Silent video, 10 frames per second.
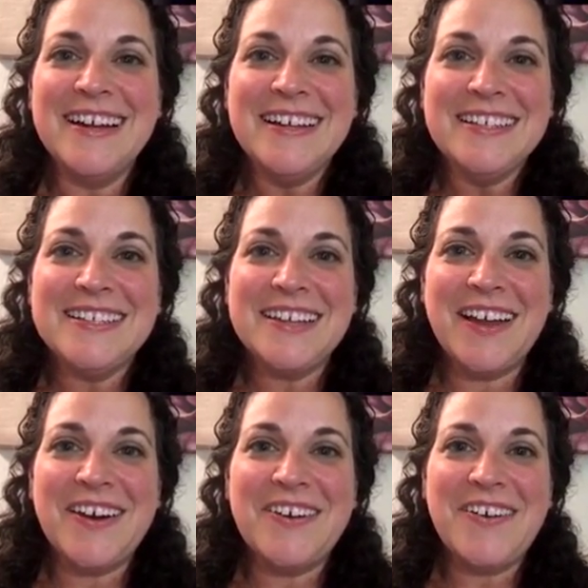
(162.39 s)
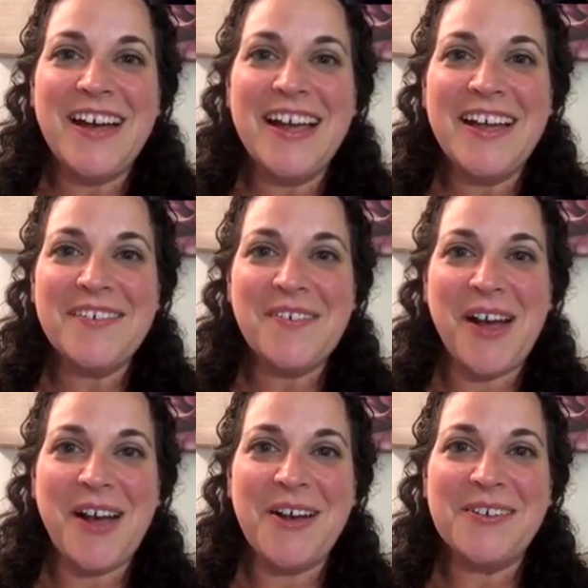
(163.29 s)
So
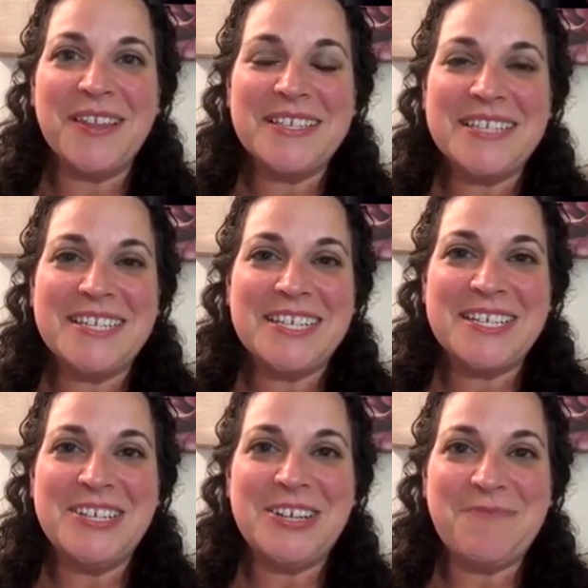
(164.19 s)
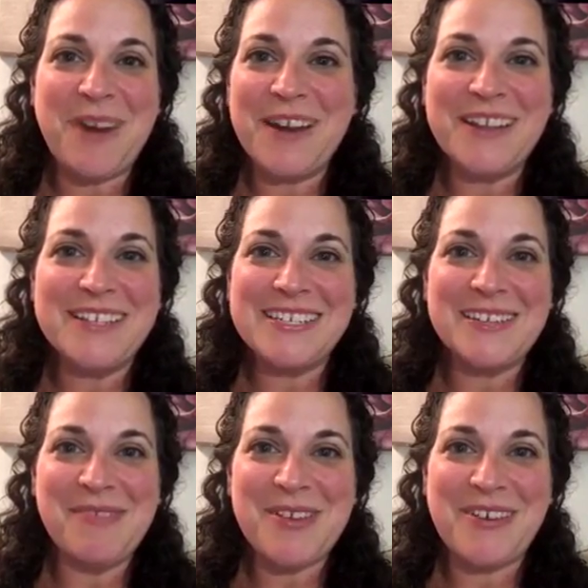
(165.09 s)
let's just jump right into
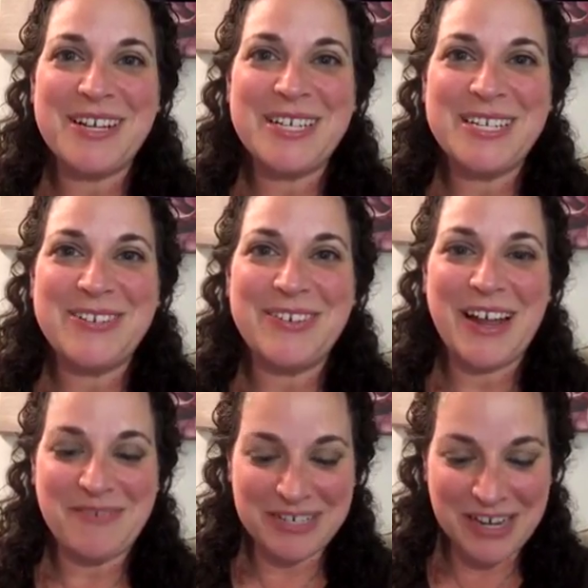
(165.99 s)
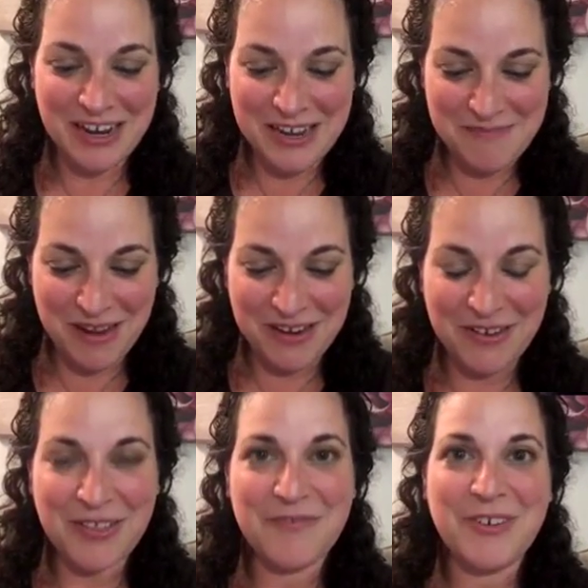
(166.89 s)
some of the questions you and I were talking about. You
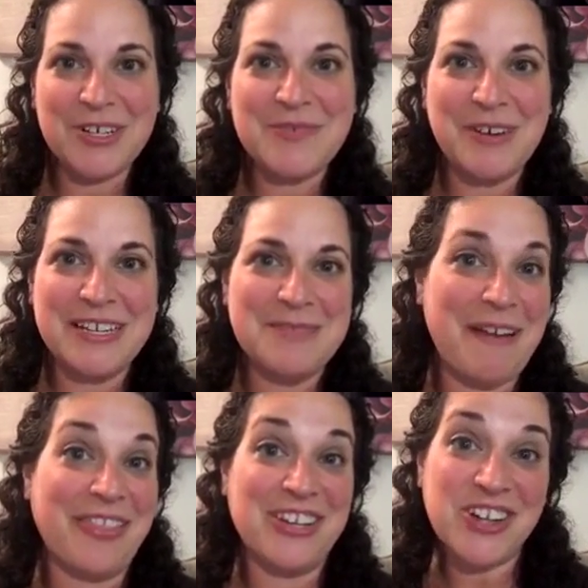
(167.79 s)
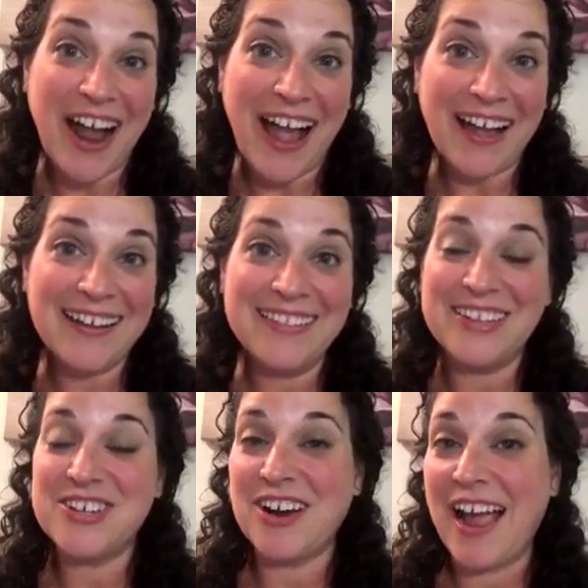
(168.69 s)
know, the first one is about the track. The
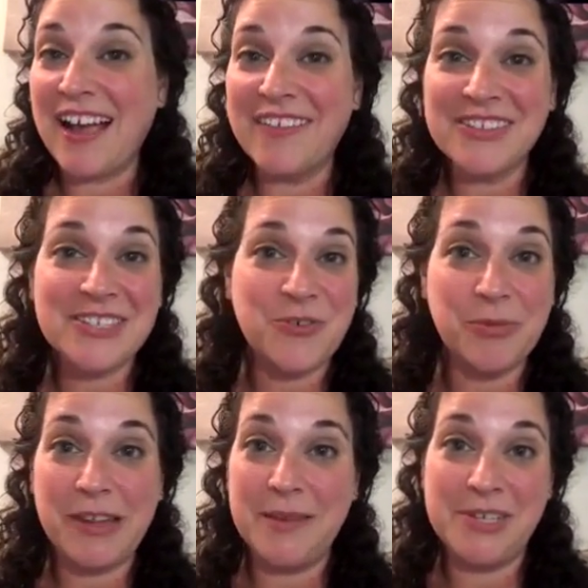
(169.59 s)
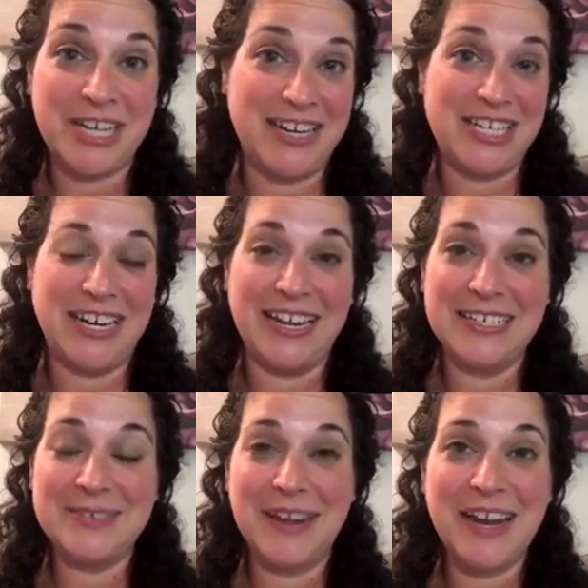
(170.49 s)
track of the storm keeps changing. I
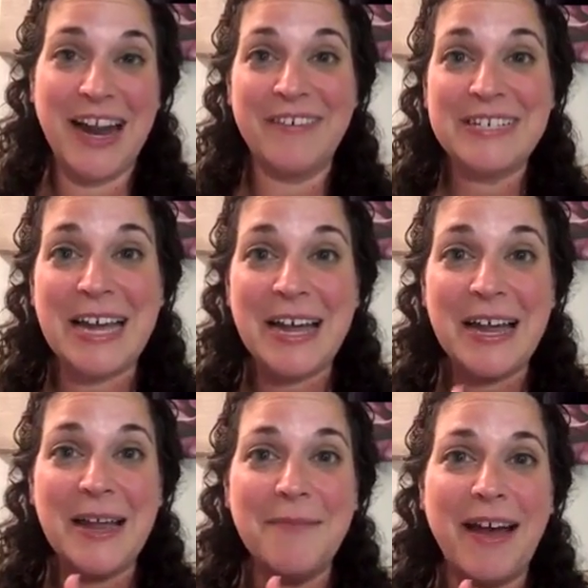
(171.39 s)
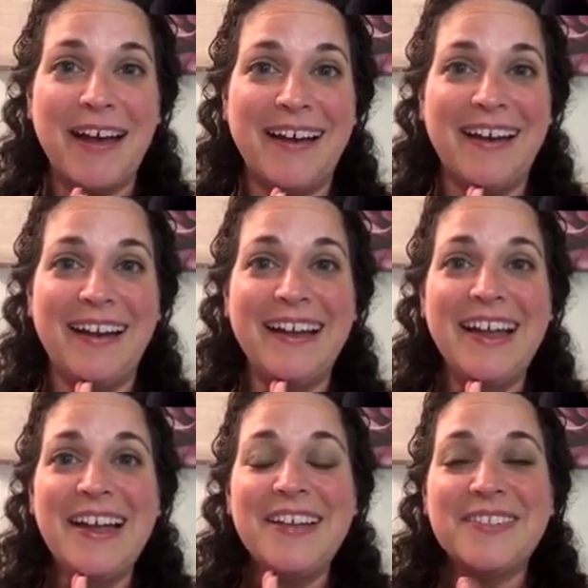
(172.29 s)
swear, every time I
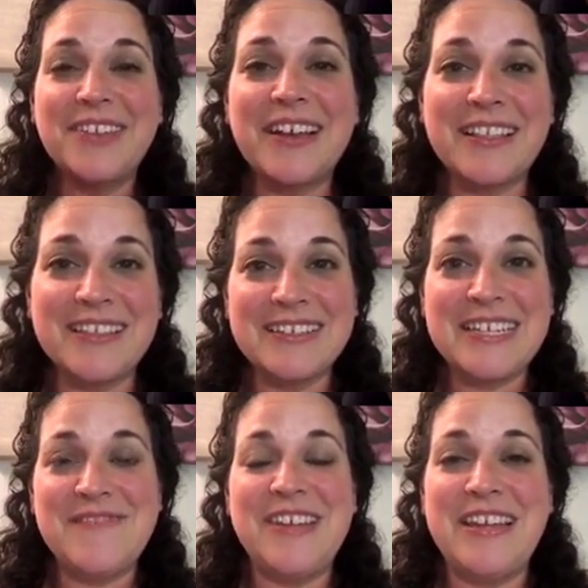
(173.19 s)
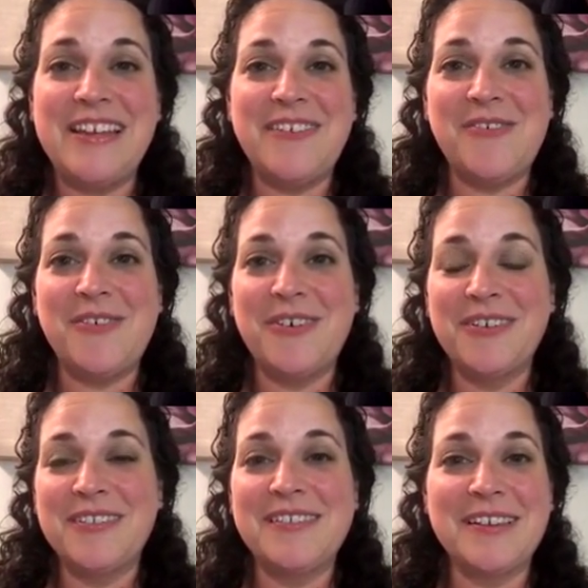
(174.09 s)
look at the TV or
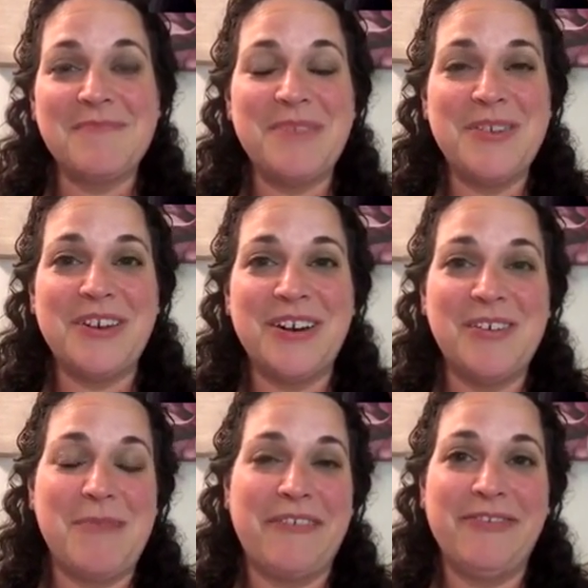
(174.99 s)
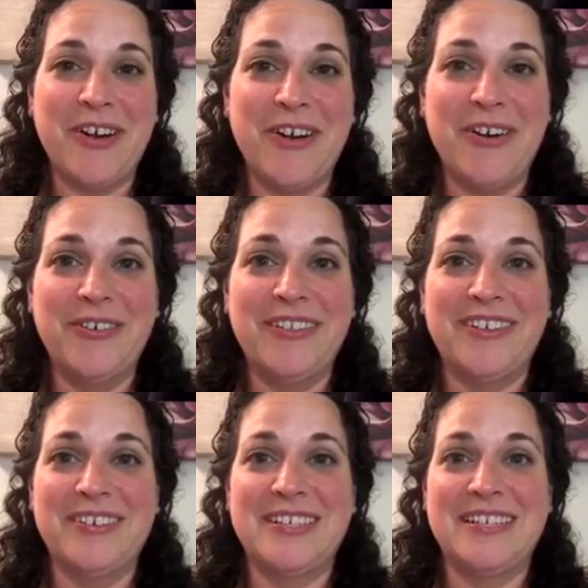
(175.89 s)
the computer or my phone,
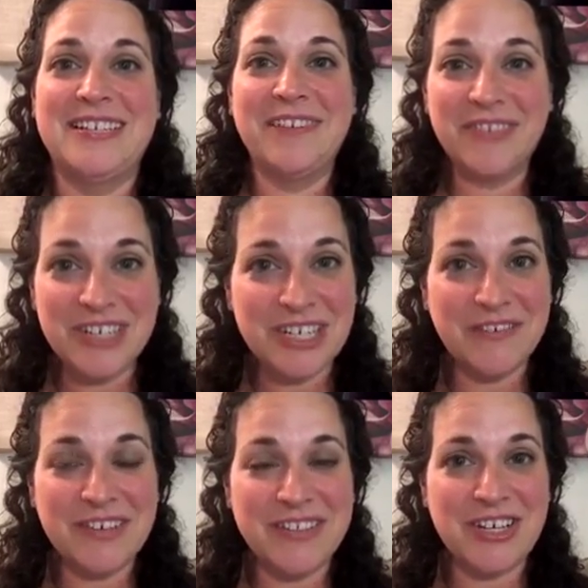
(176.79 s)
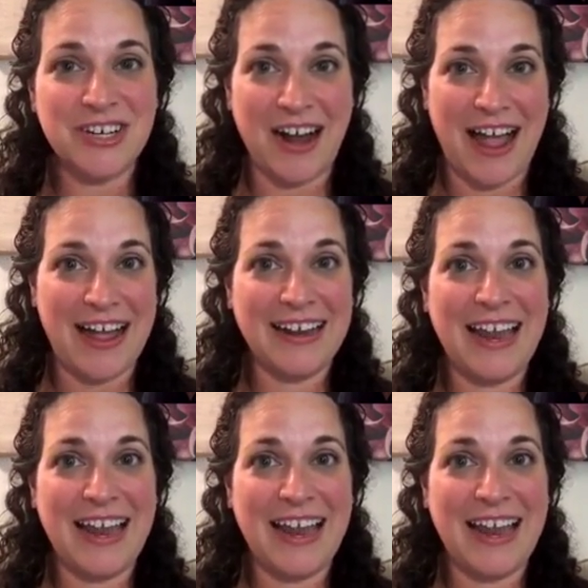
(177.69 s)
there's a different shift in the track.